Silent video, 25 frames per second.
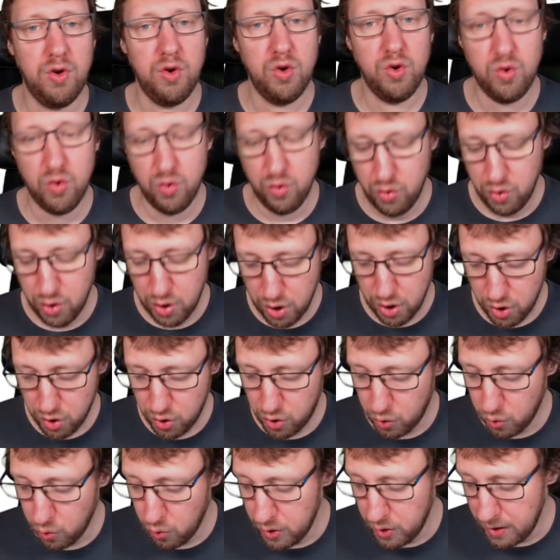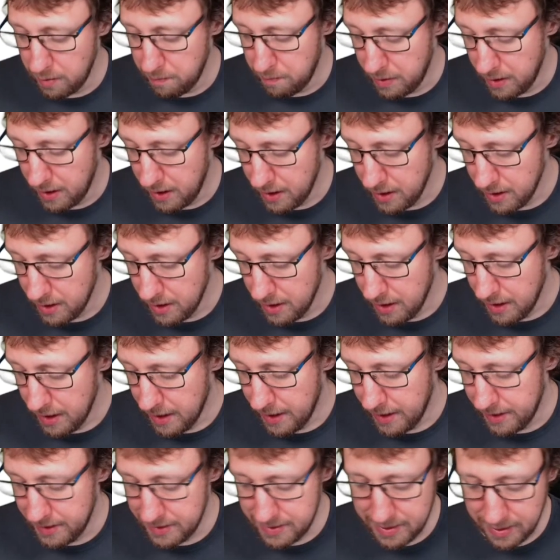to 2 dB
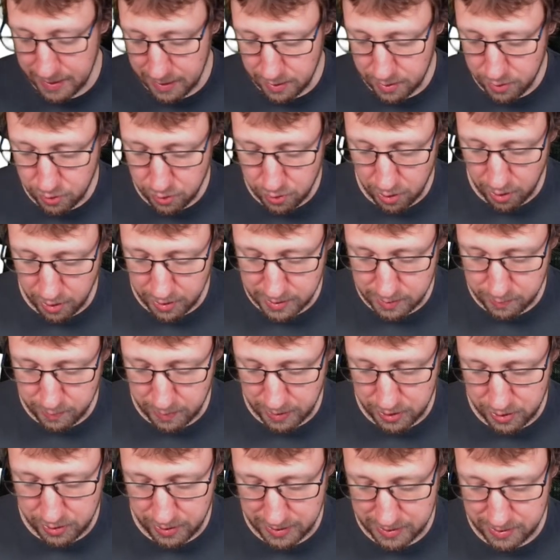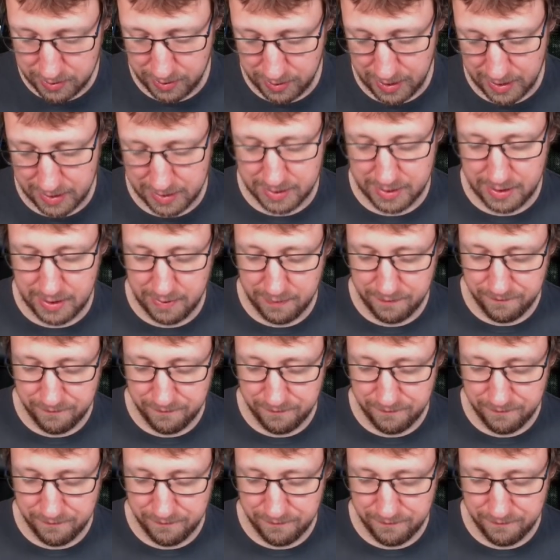in signal to noise ratio, as you can see.